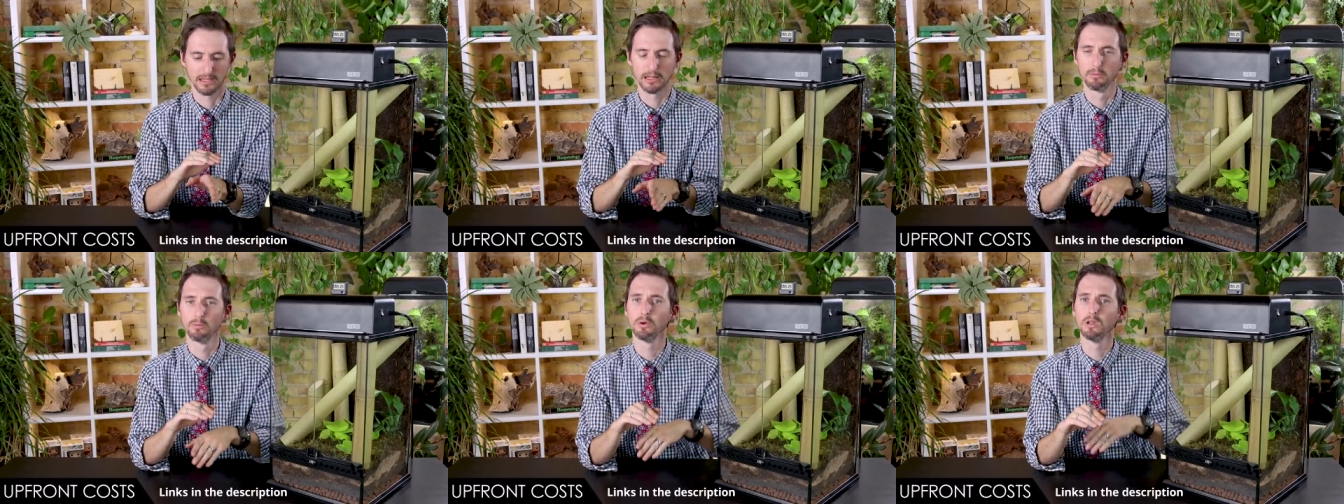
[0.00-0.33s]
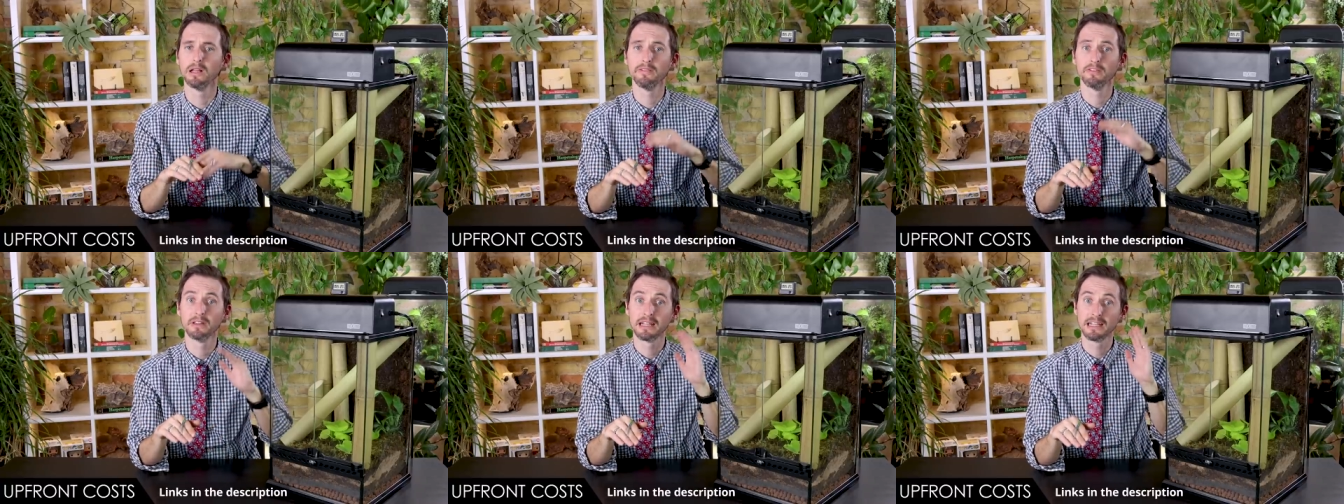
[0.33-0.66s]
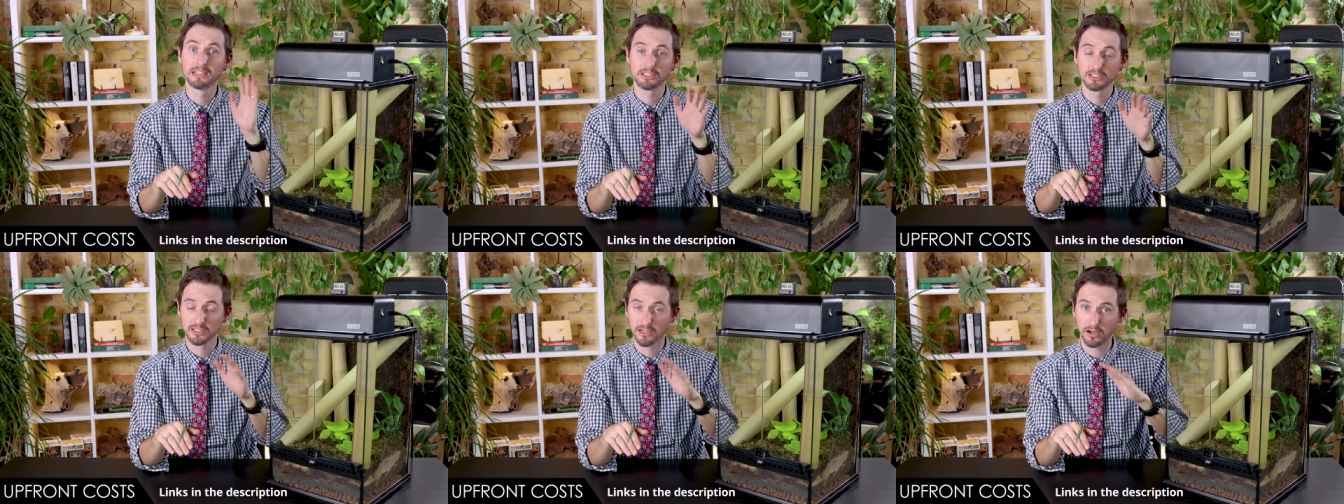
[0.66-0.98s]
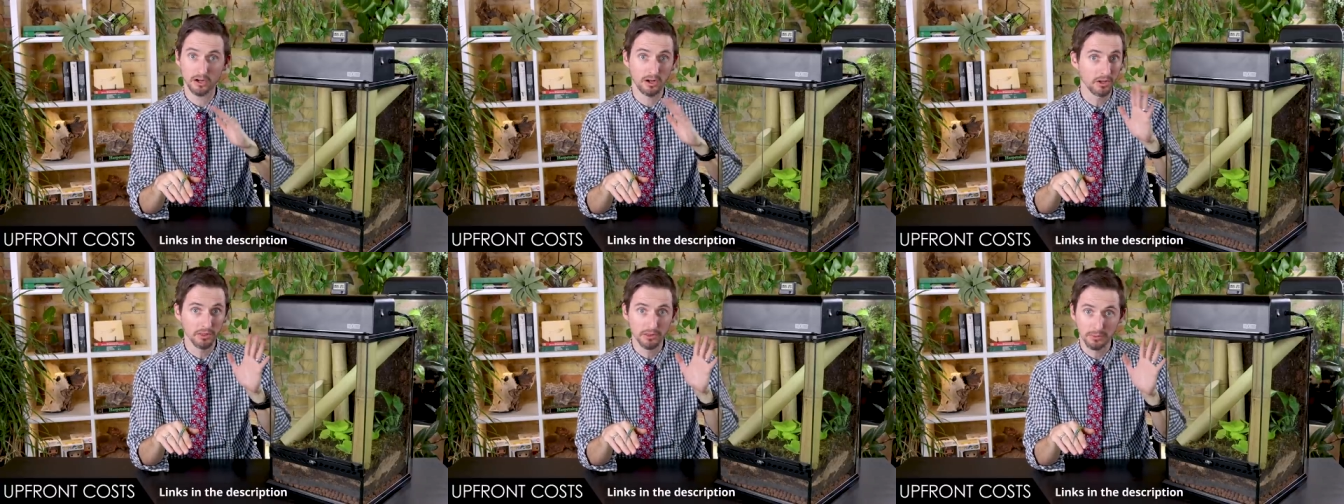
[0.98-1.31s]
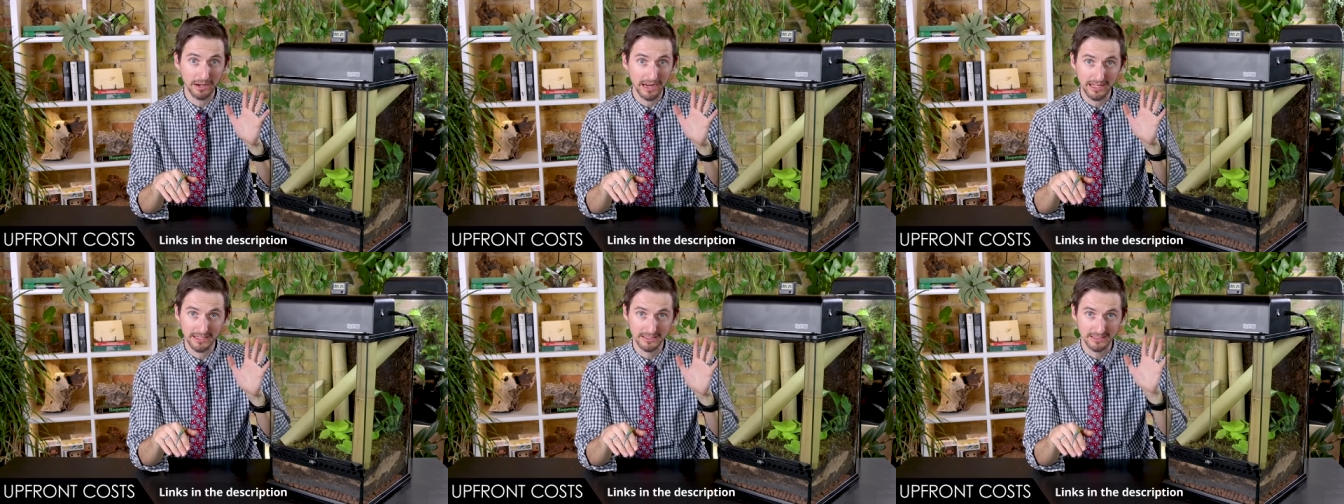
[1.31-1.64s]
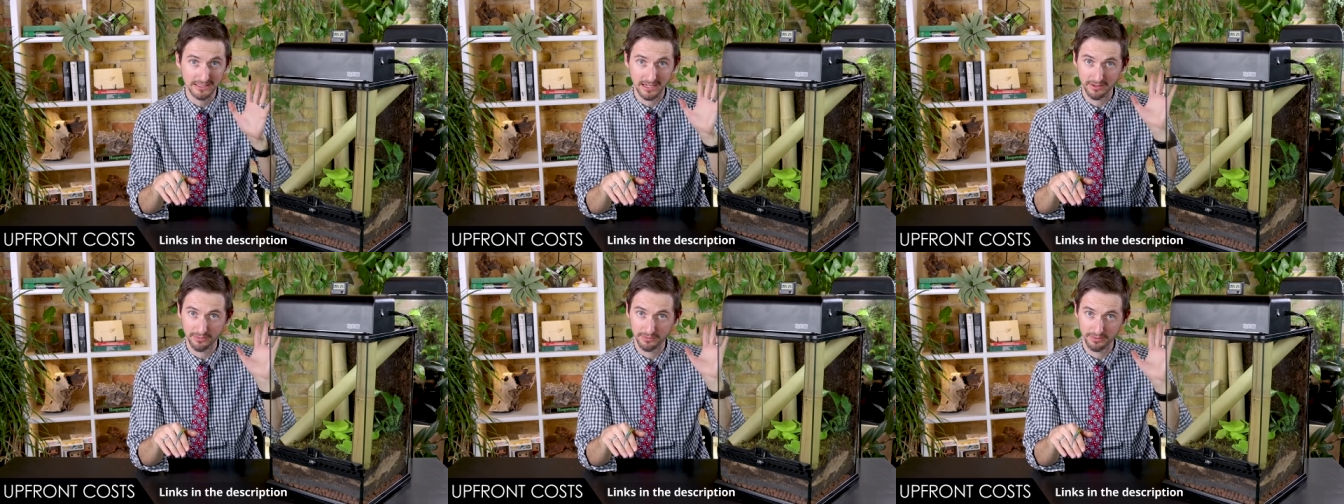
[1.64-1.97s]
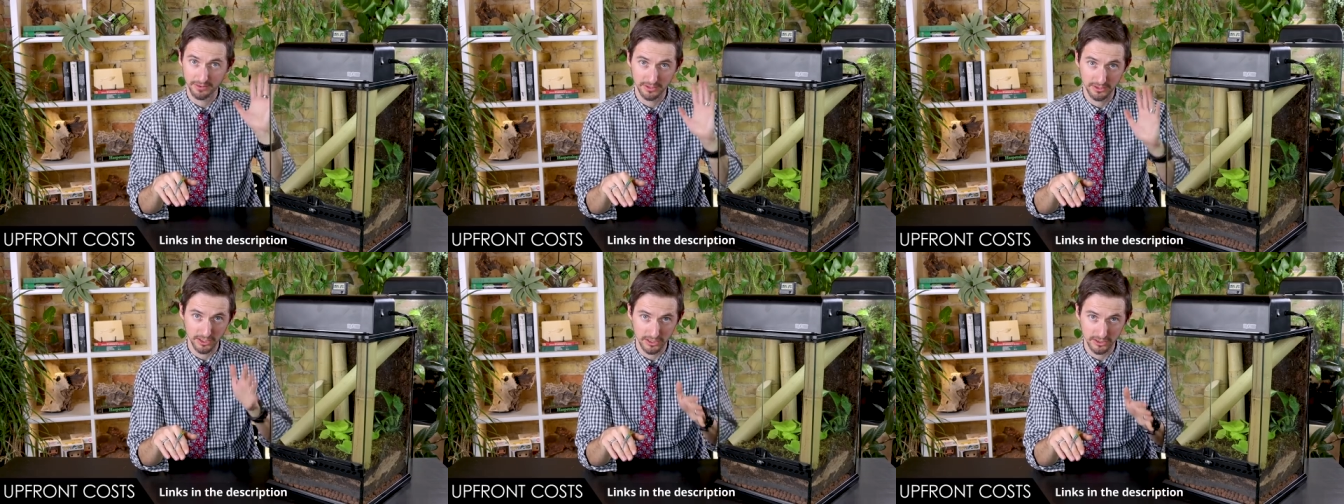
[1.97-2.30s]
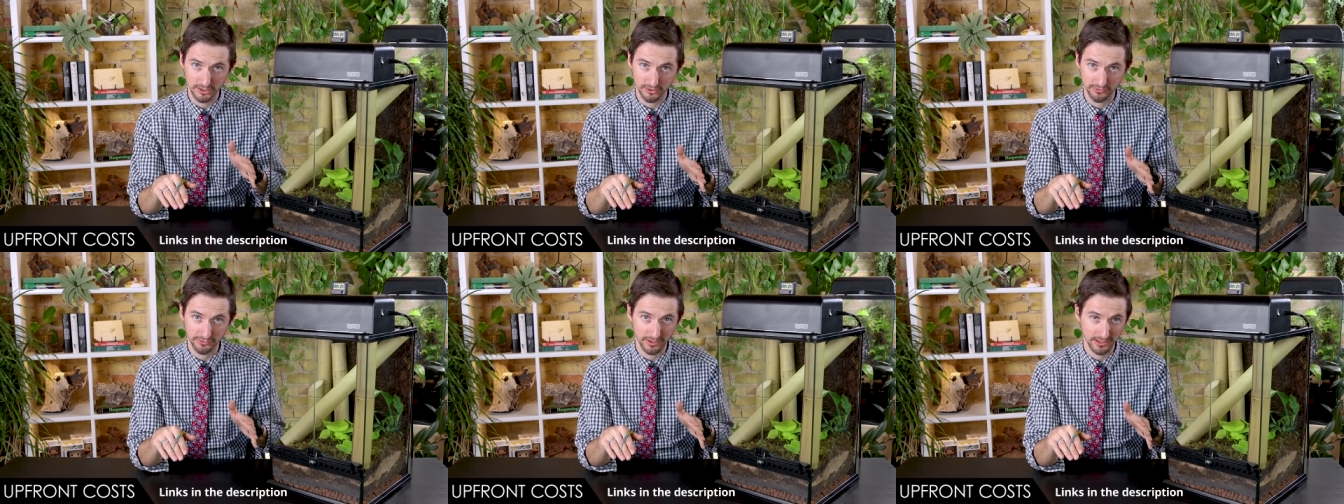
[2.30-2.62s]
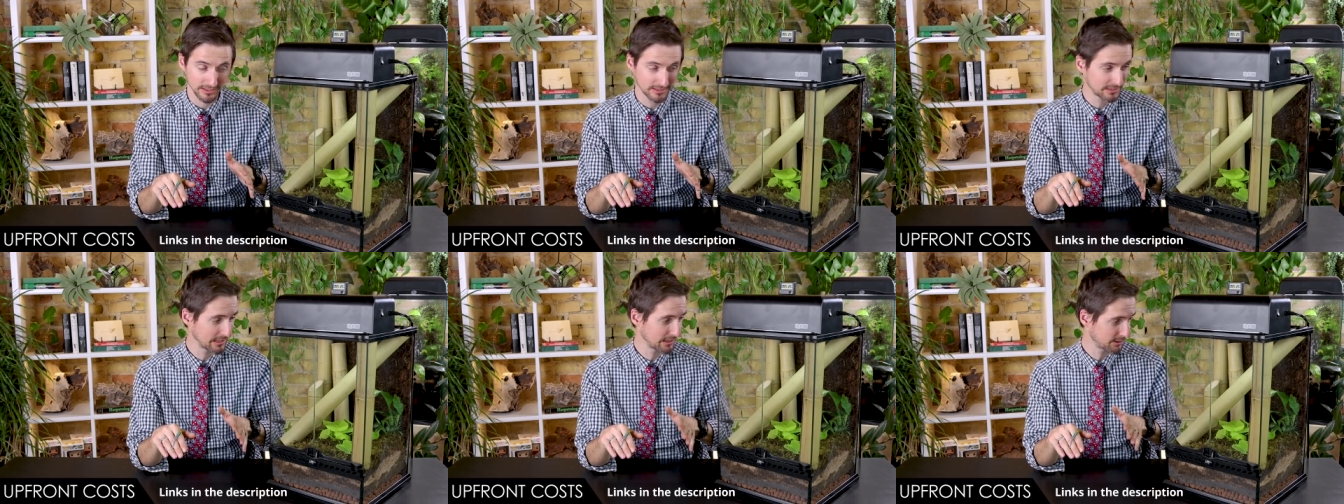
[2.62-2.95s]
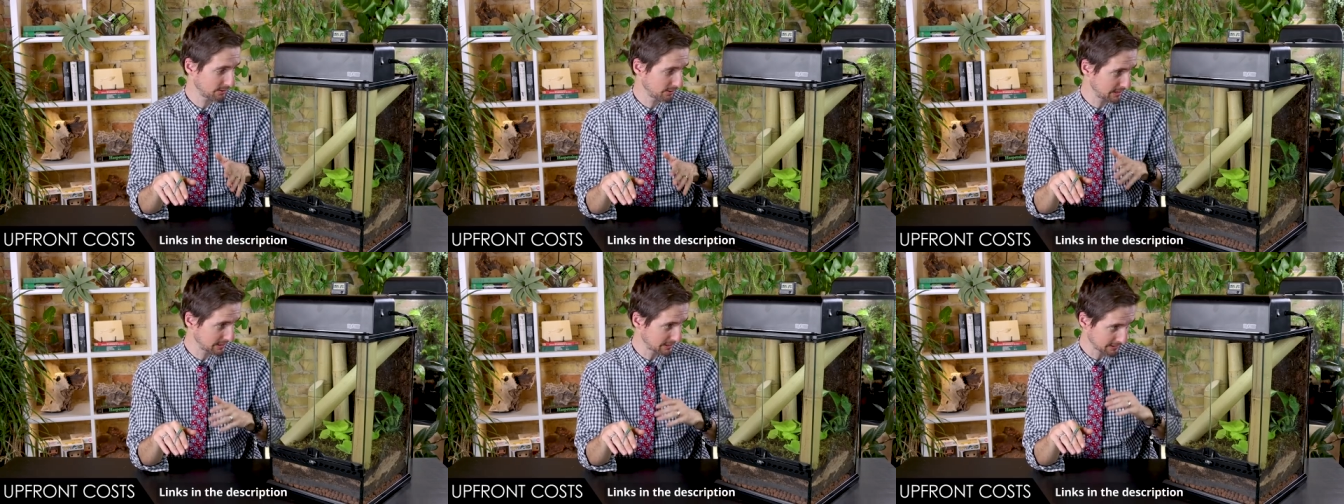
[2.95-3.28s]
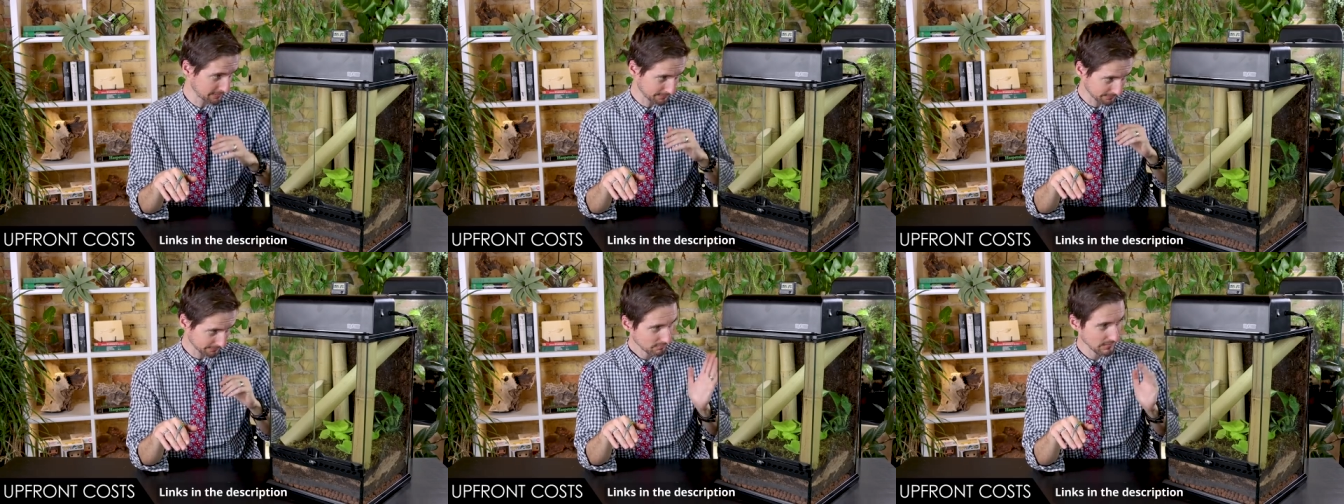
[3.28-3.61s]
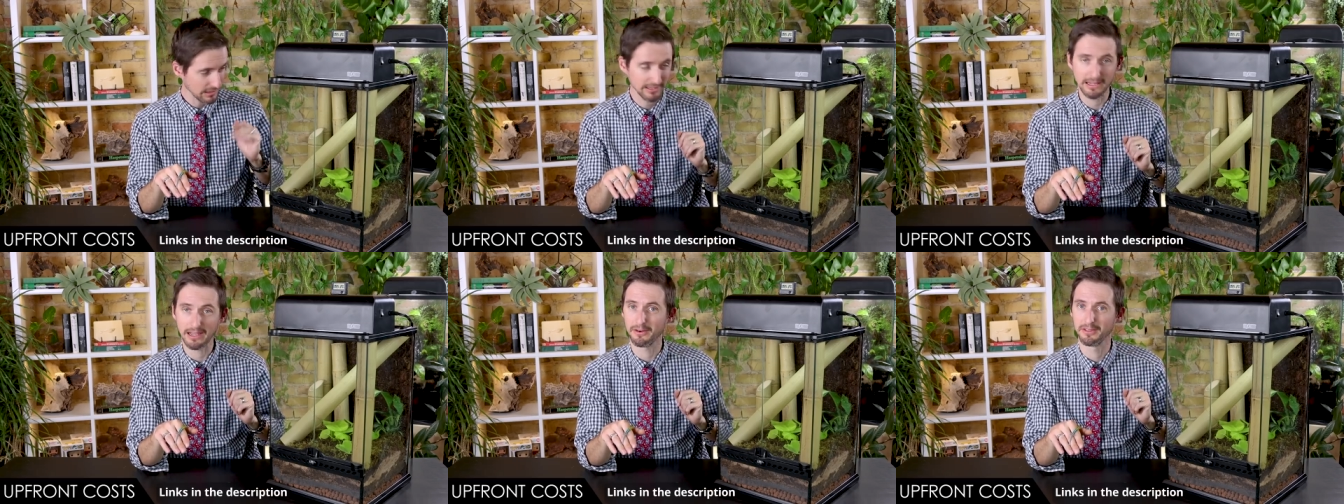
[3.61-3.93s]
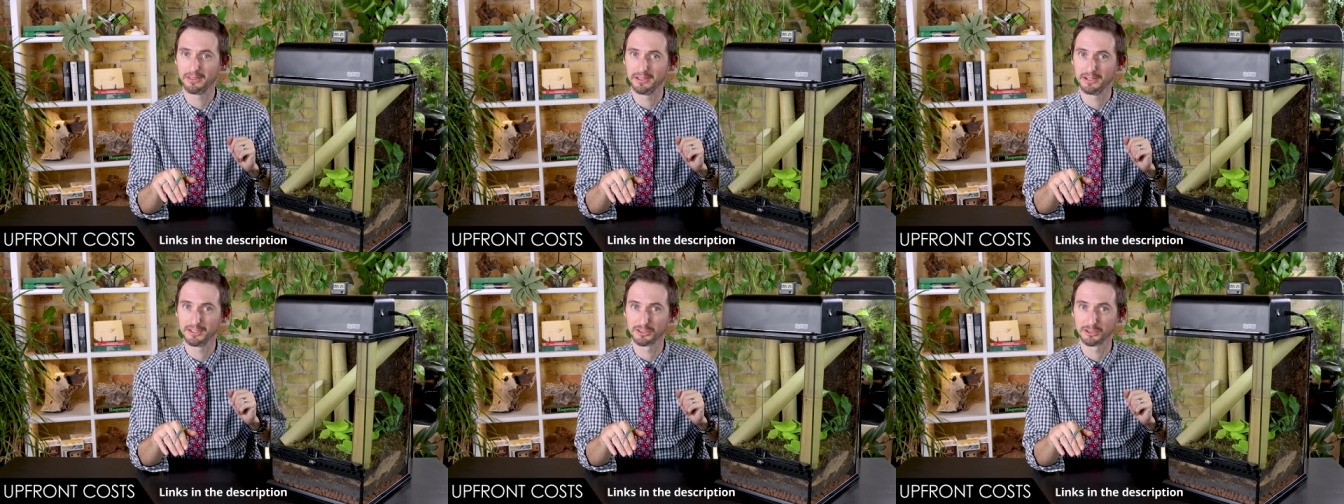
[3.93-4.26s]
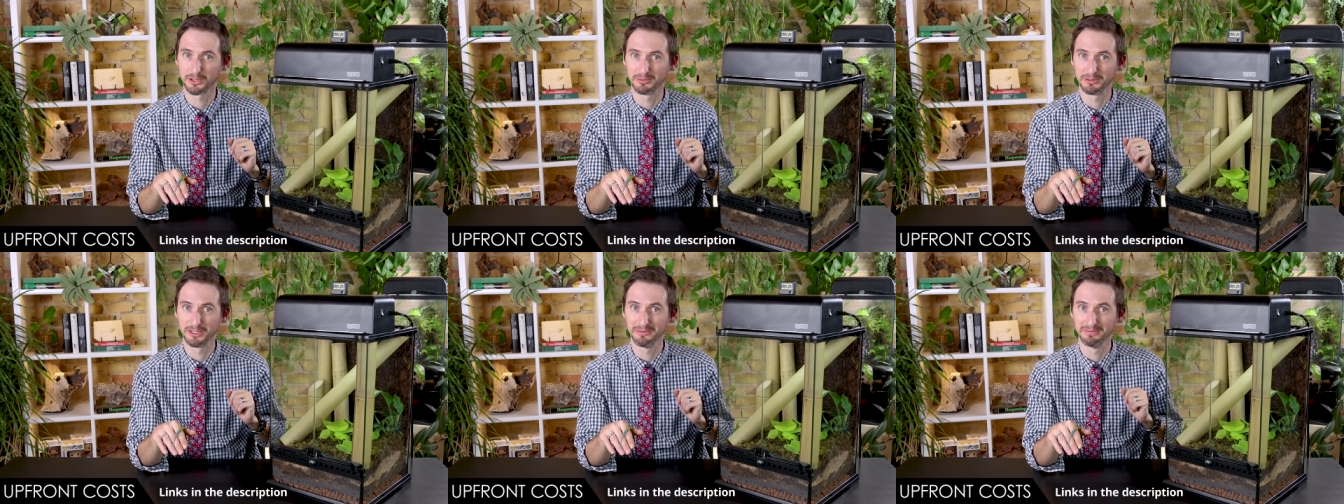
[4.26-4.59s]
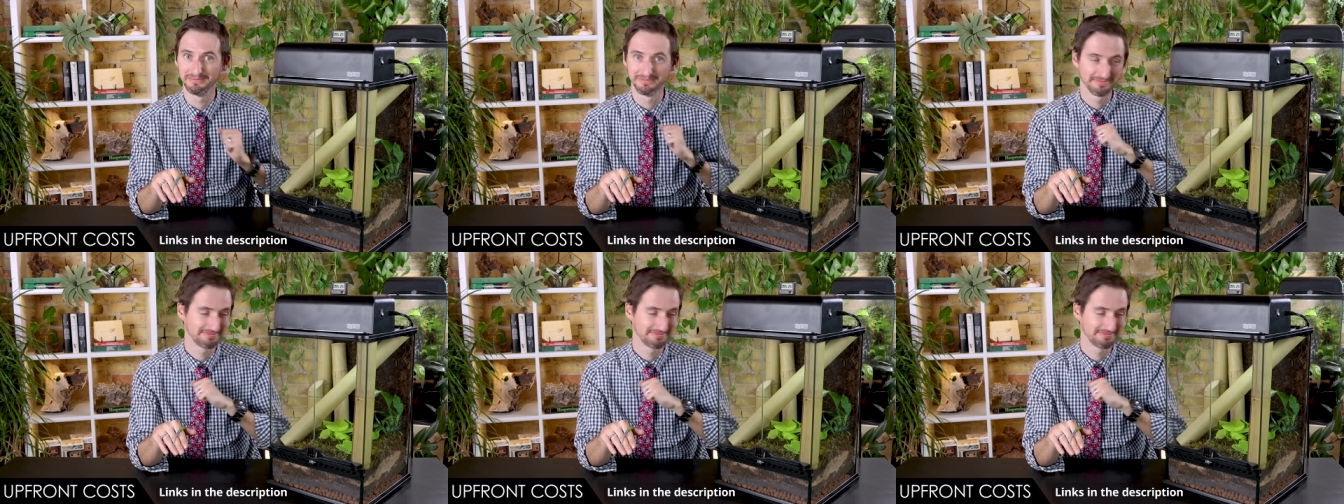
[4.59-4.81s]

And we'll have links to all the rad stuff that Josh's Frogs sent to us down in the description.